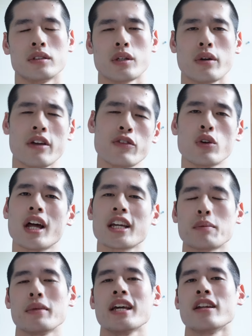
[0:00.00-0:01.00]
So if you're
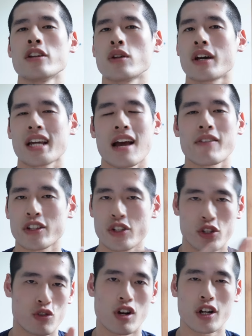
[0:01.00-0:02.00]
like me and you like having
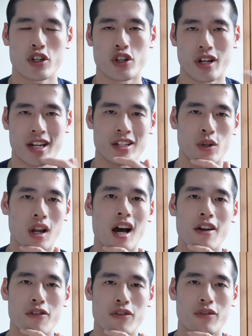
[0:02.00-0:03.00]
structure in your
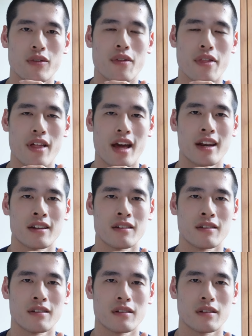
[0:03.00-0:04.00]
life,
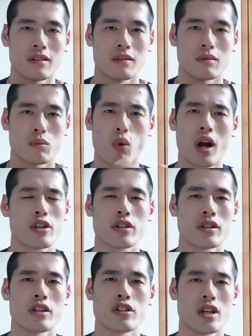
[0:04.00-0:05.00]
then why
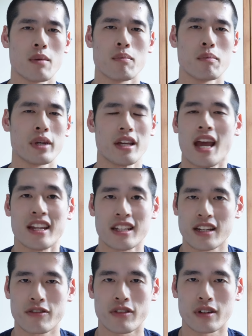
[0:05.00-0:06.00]
should the gym be any
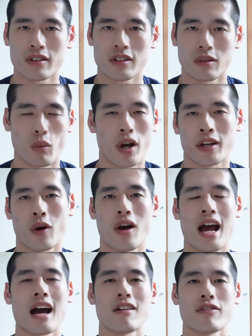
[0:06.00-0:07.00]
different? Why not
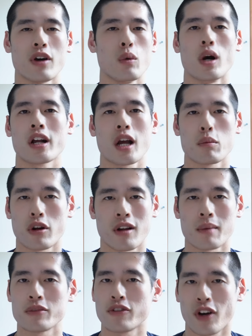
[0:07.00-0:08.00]
have a workout
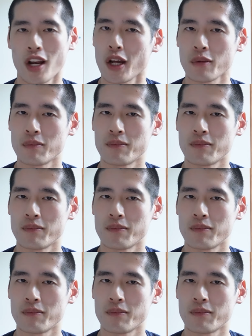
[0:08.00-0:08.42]
program to follow?